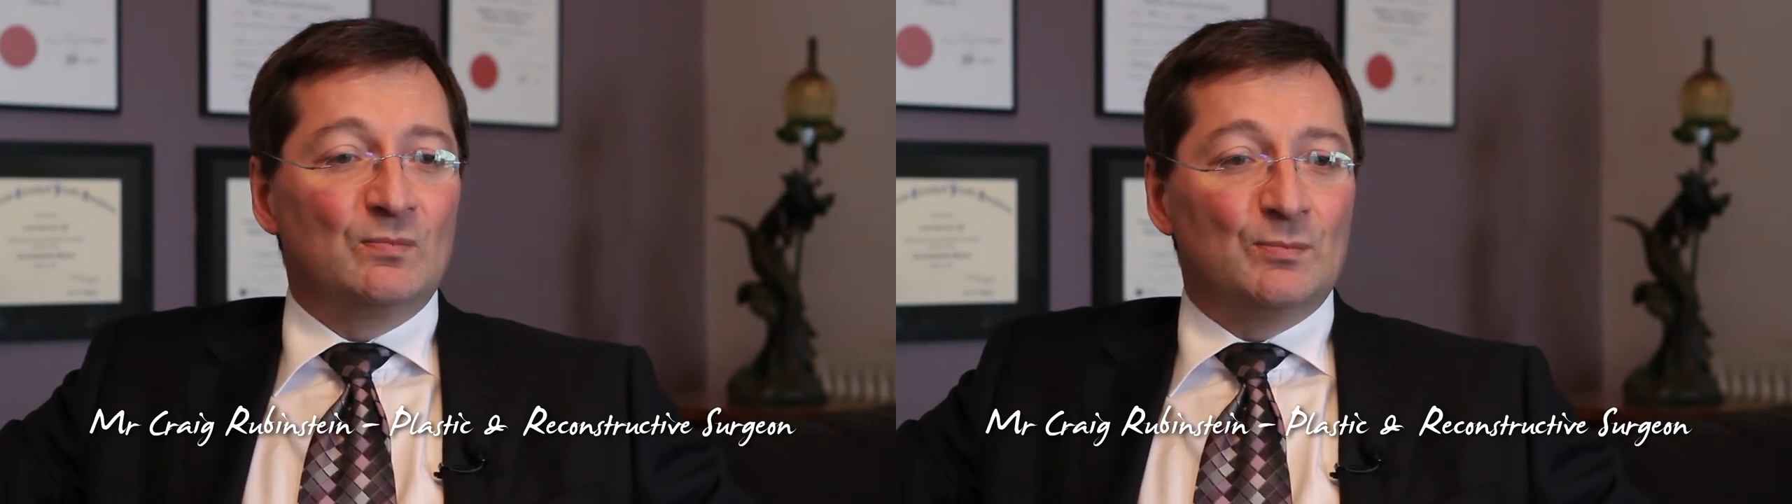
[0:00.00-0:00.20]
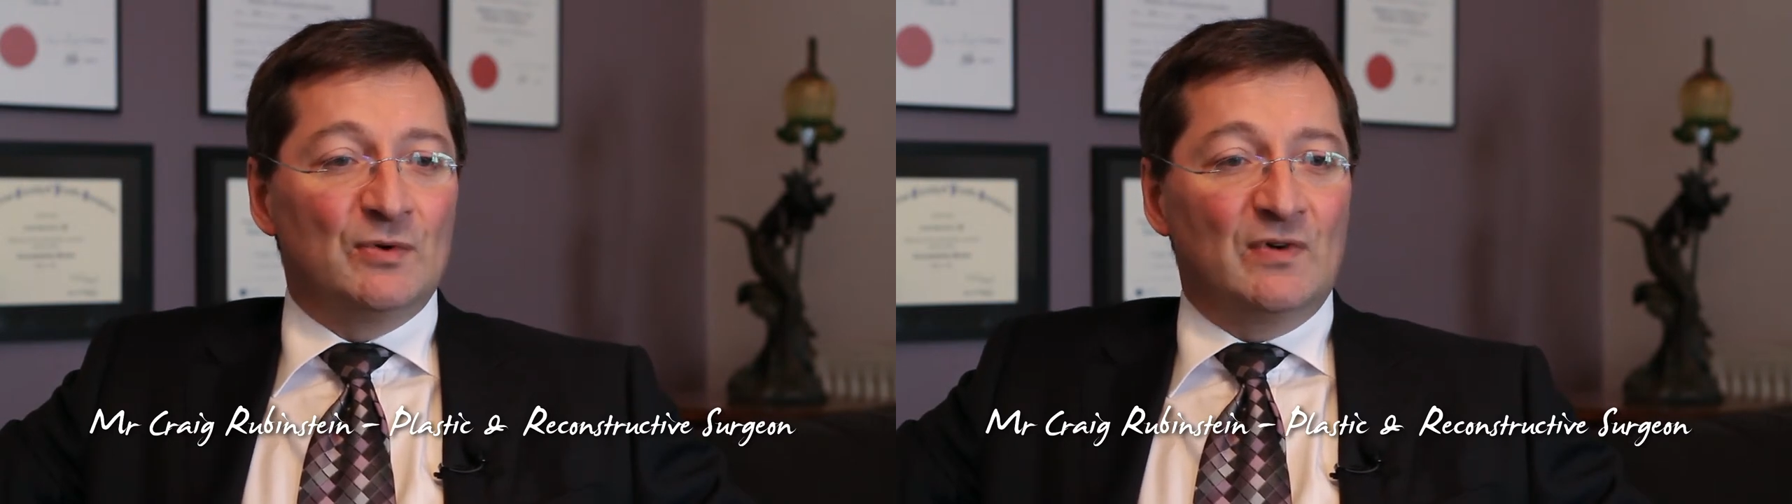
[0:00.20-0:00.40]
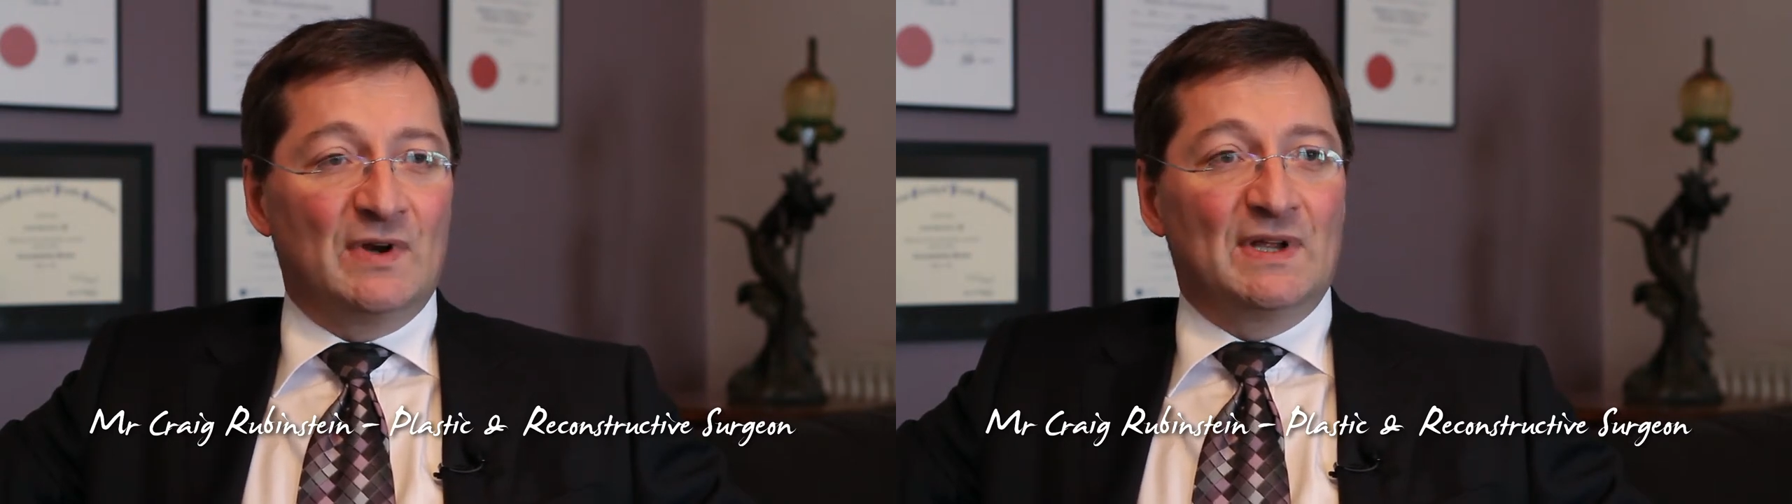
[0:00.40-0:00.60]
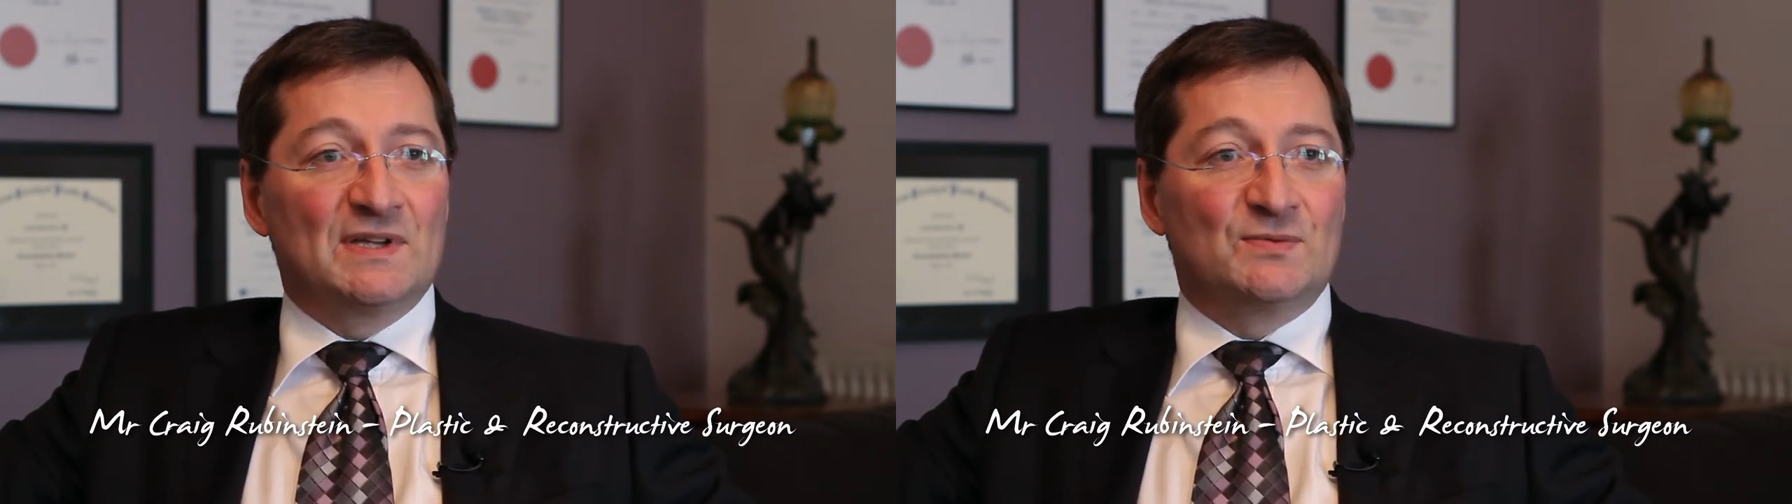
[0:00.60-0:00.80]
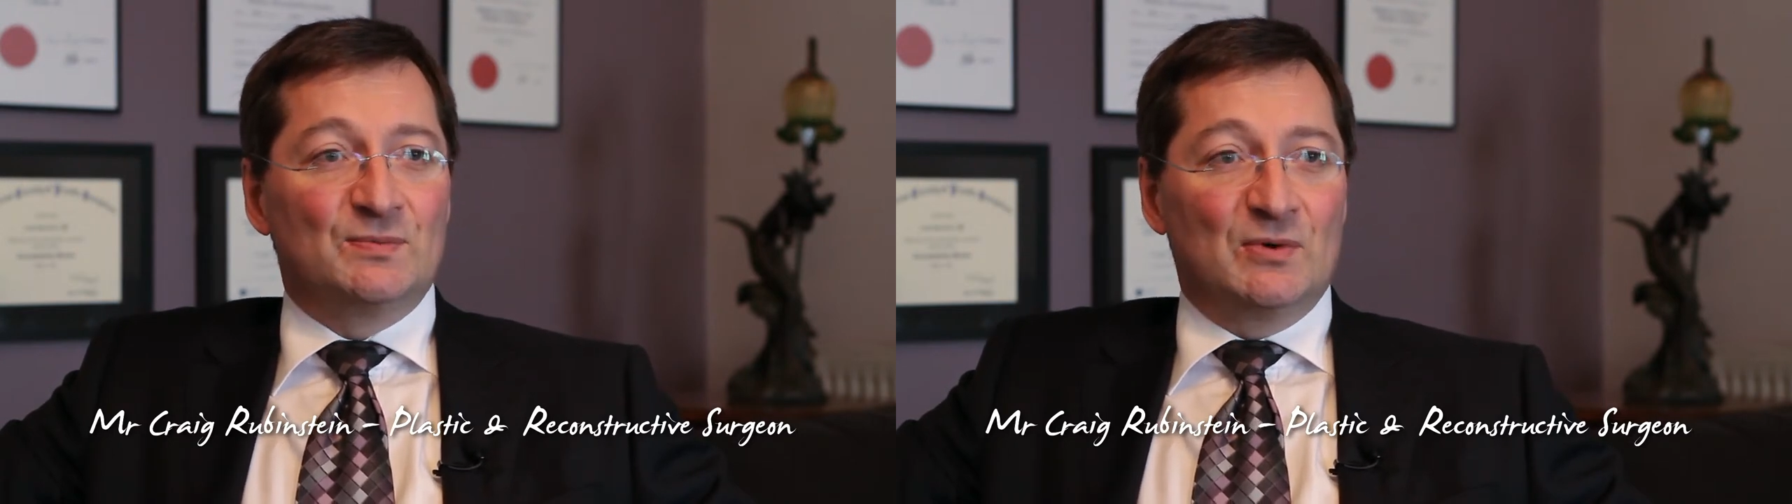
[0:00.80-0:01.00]
providing
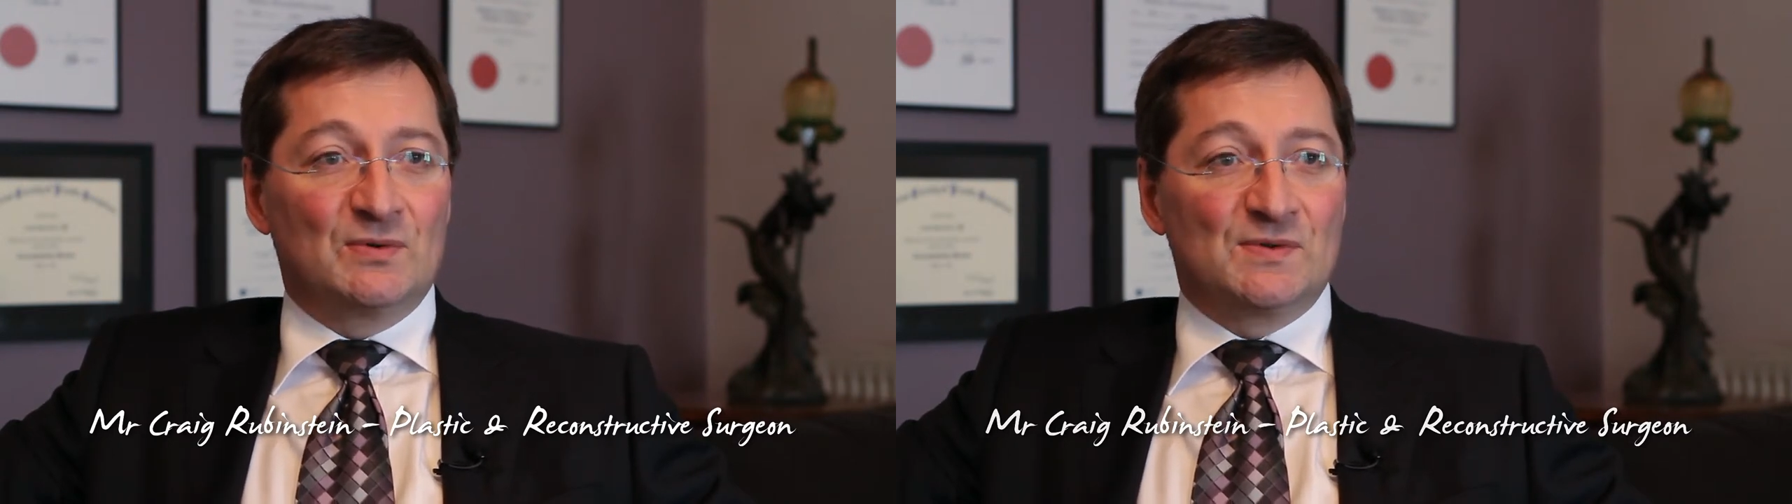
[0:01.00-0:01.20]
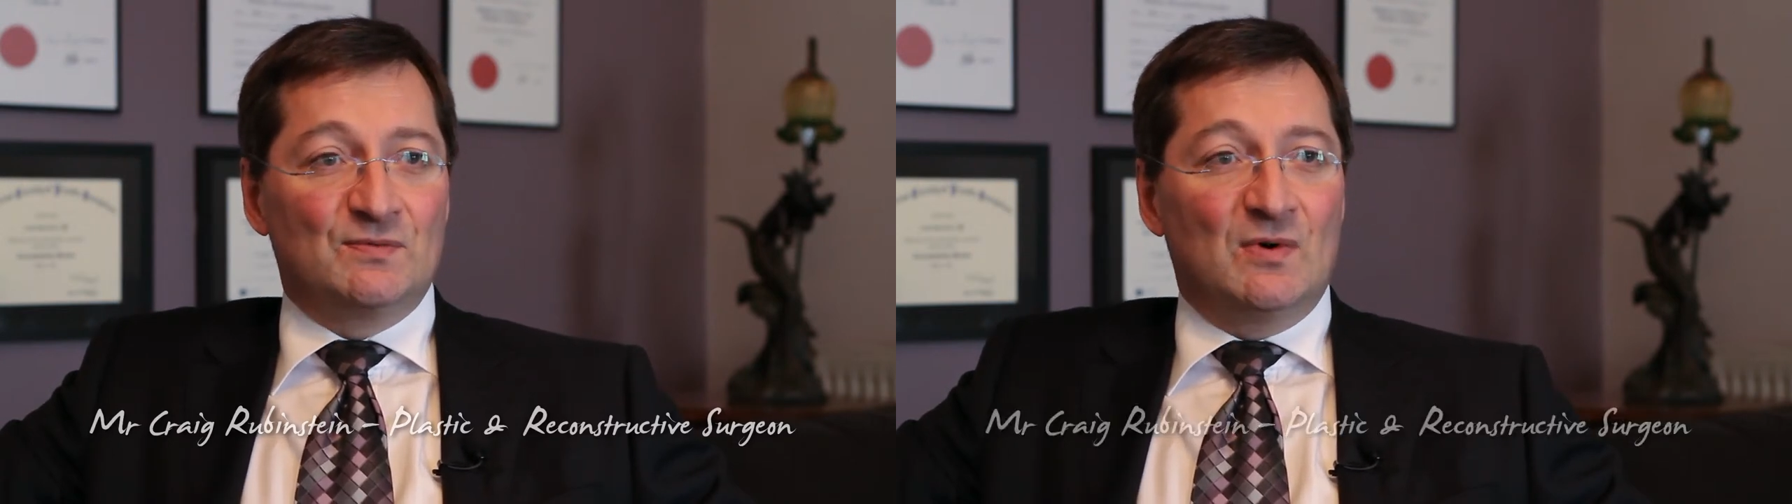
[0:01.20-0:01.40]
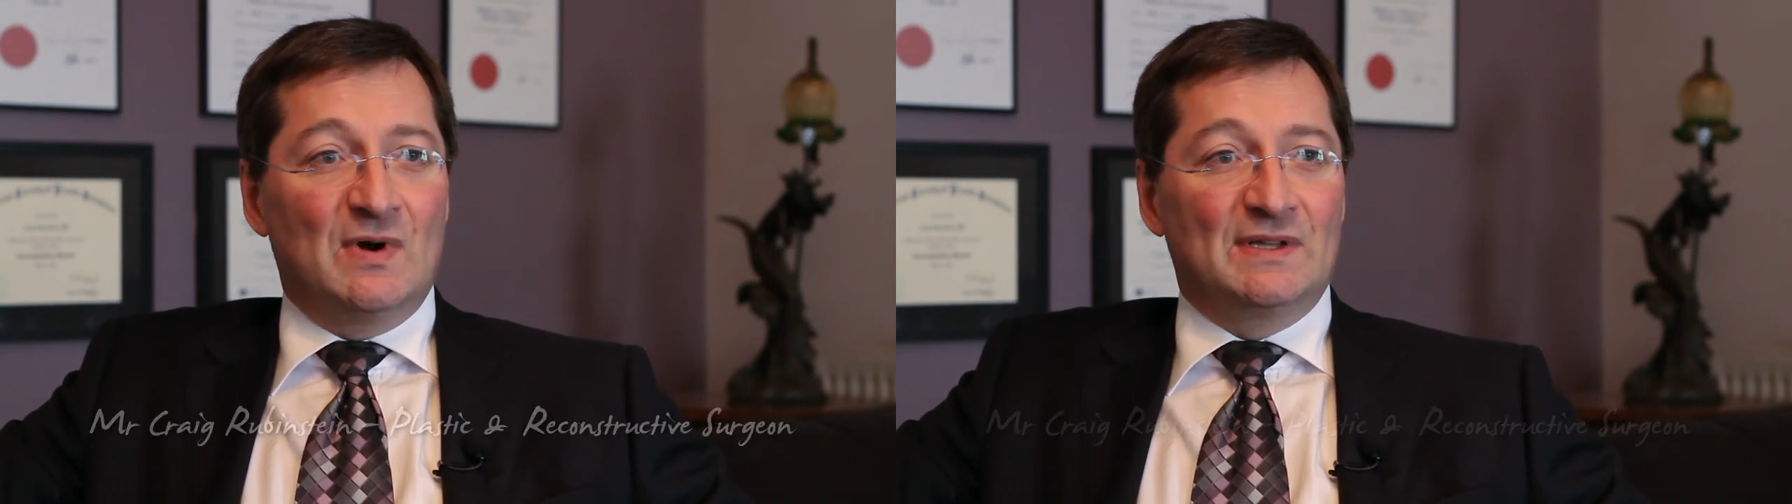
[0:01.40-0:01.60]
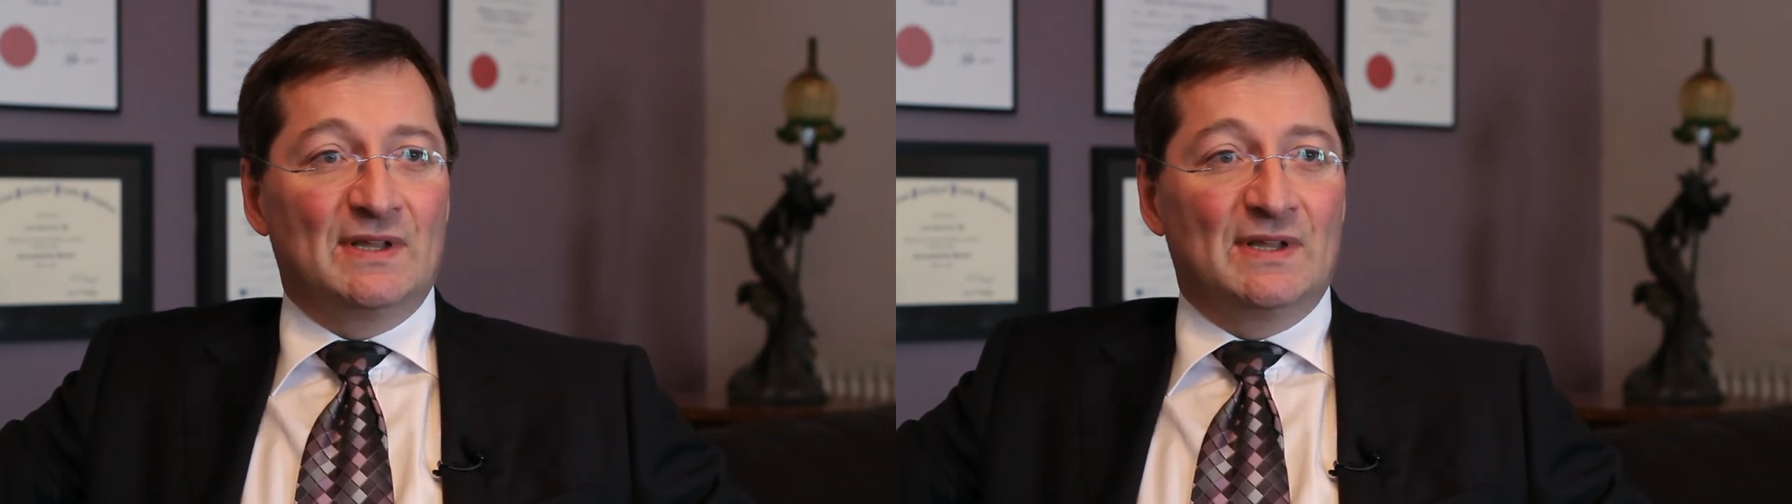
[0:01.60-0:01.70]
us with bottles of wine,